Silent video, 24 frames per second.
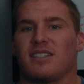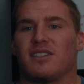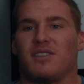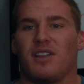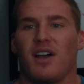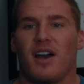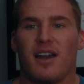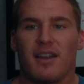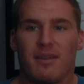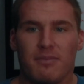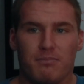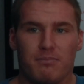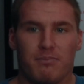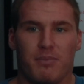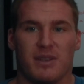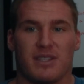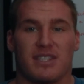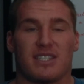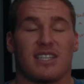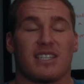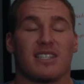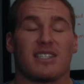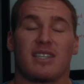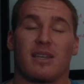a lot, but
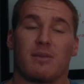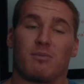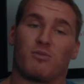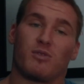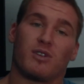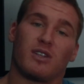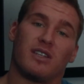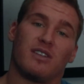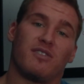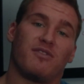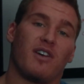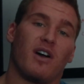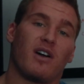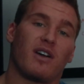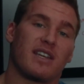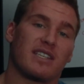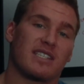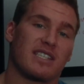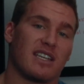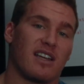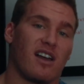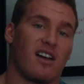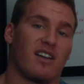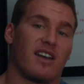since I'm really
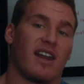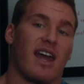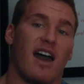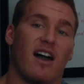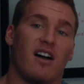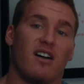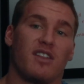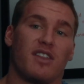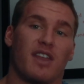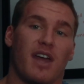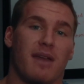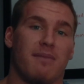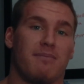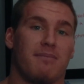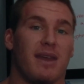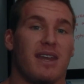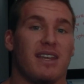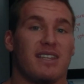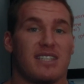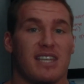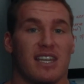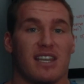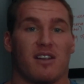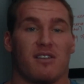focusing on health, I
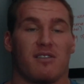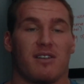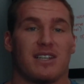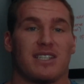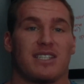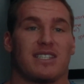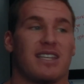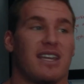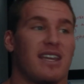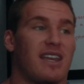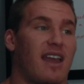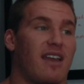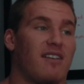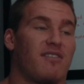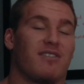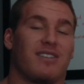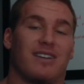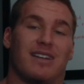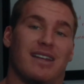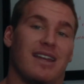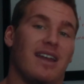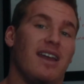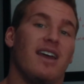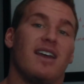may take a rest day
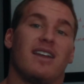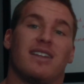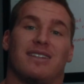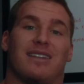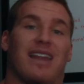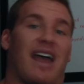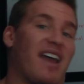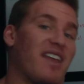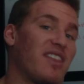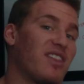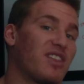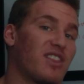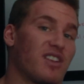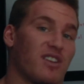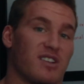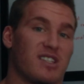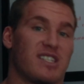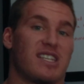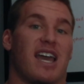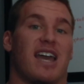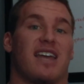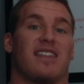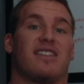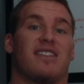every 9th or
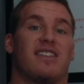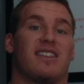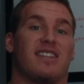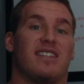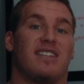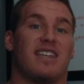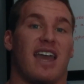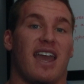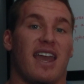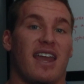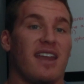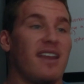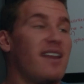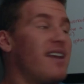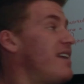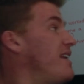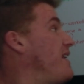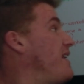10th day